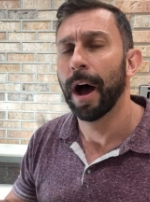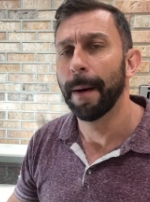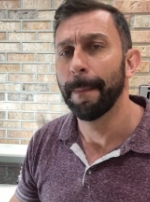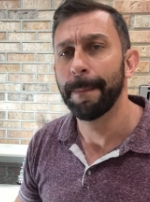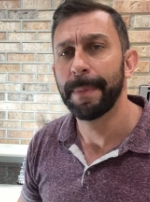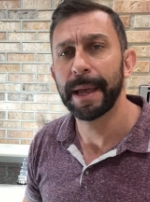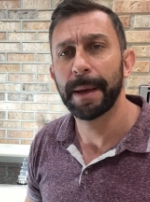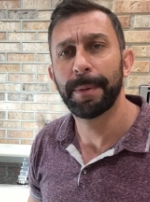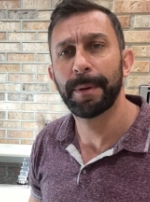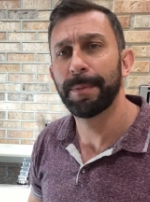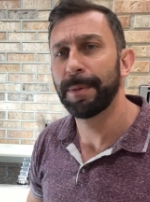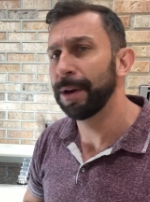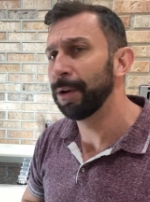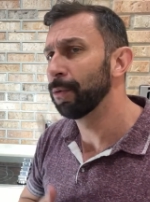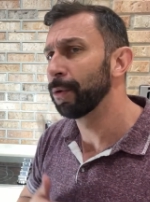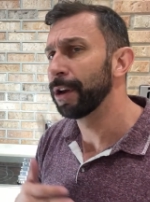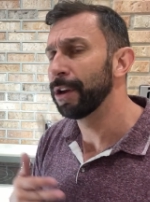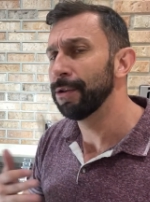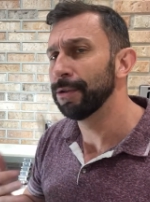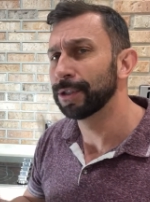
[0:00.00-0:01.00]
be able to be
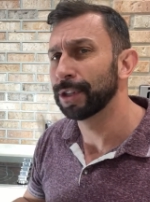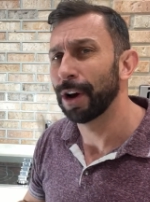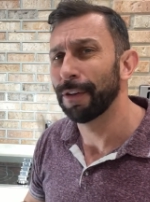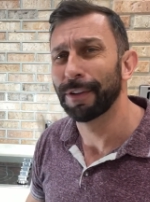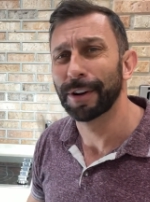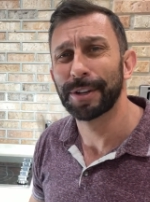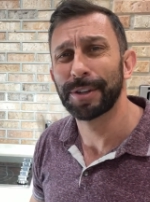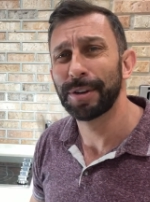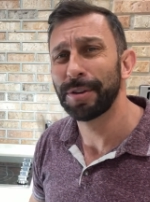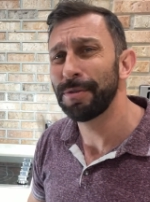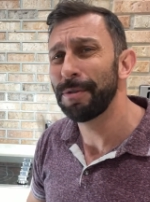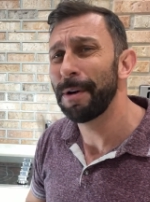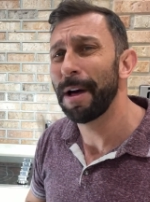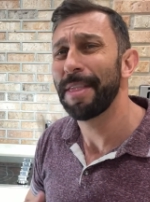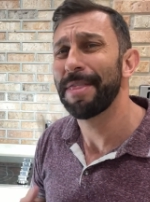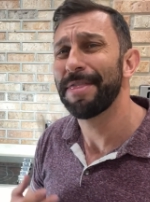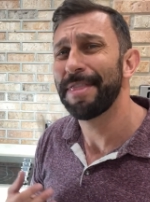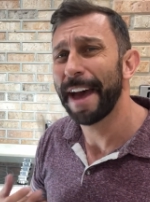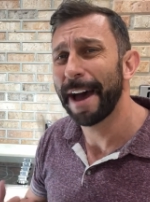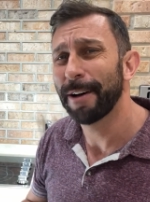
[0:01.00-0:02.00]
reused over
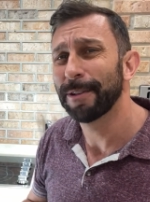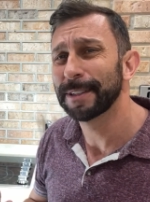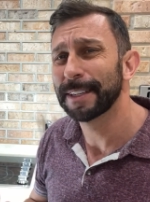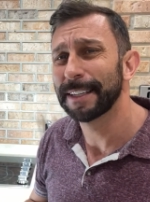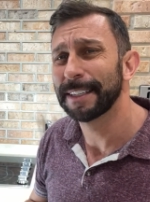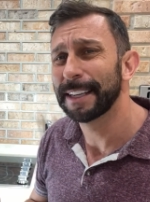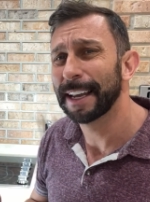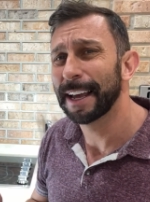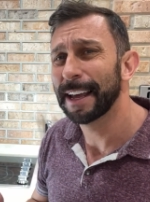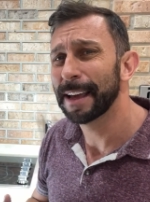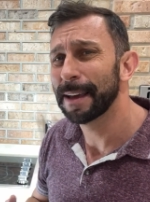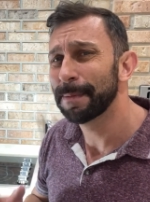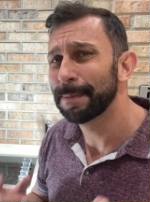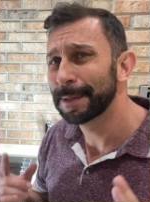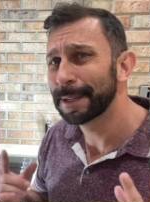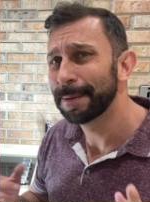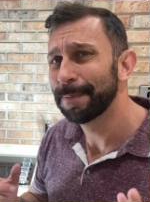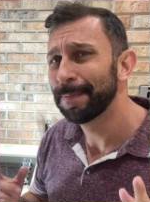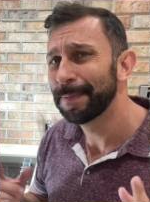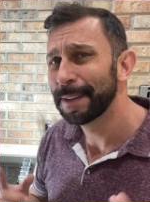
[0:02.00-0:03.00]
2,000
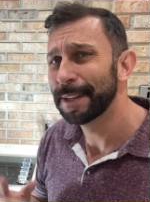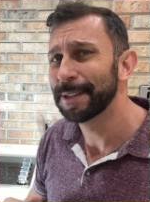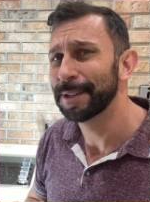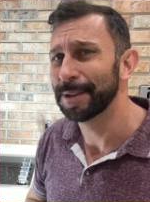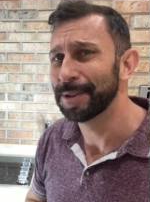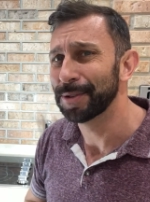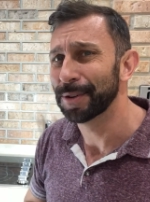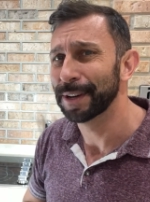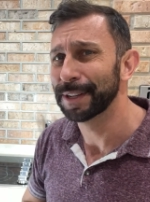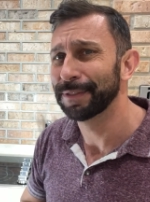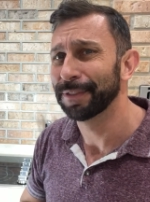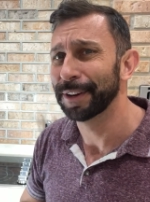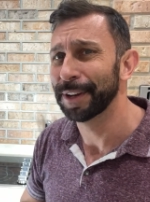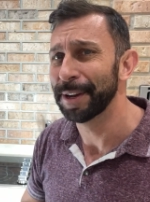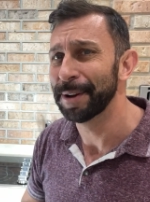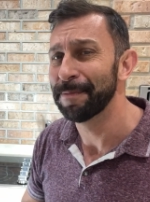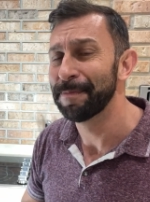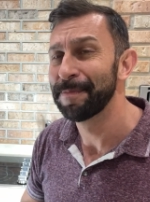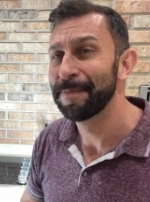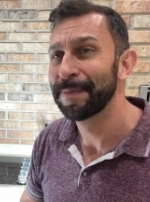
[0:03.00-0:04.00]
times, this is the choice for
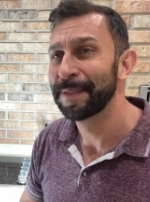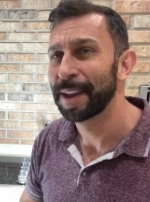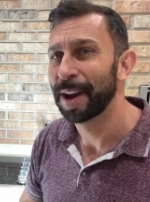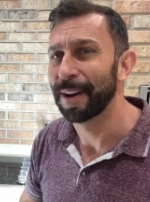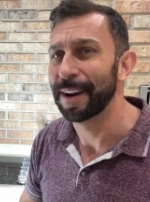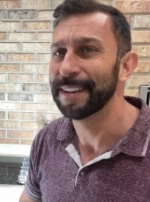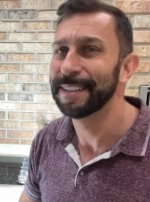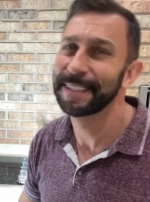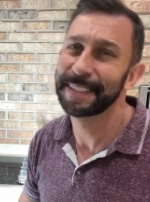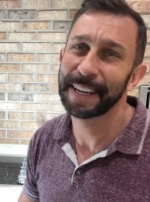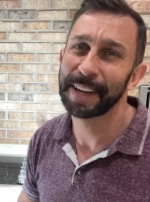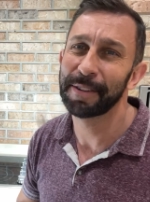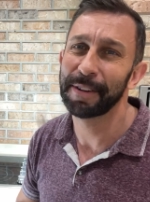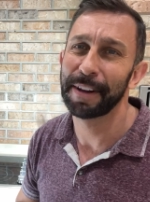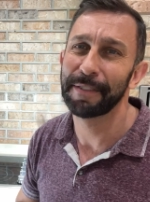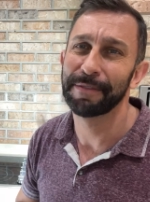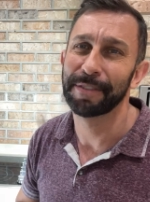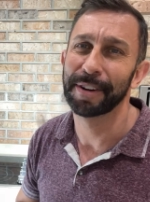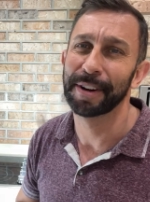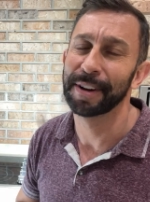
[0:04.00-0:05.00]
you. All right, stick
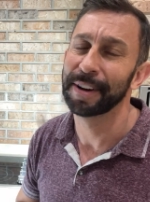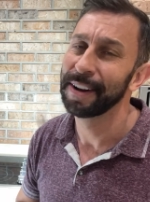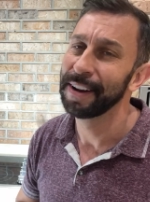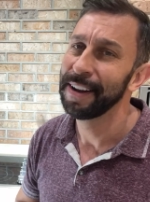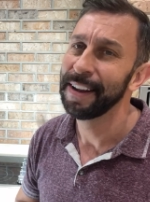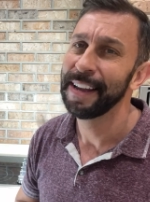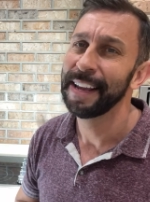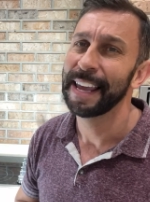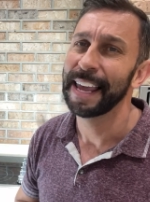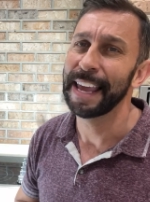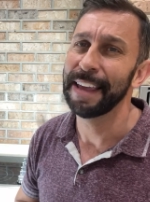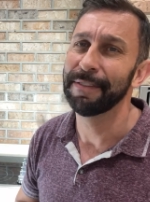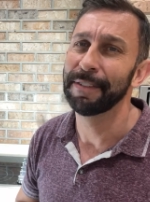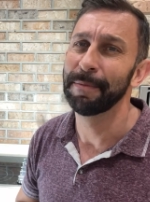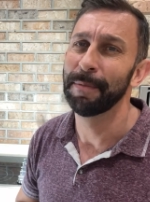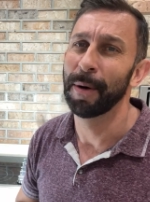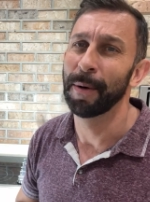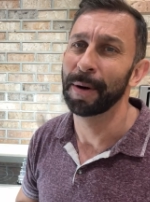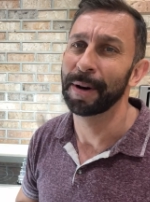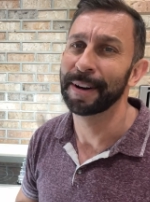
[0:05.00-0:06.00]
around for even
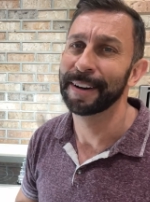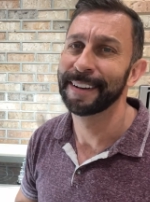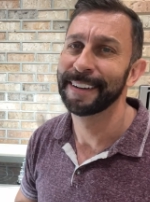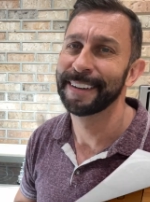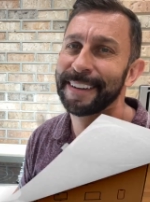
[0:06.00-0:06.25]
more.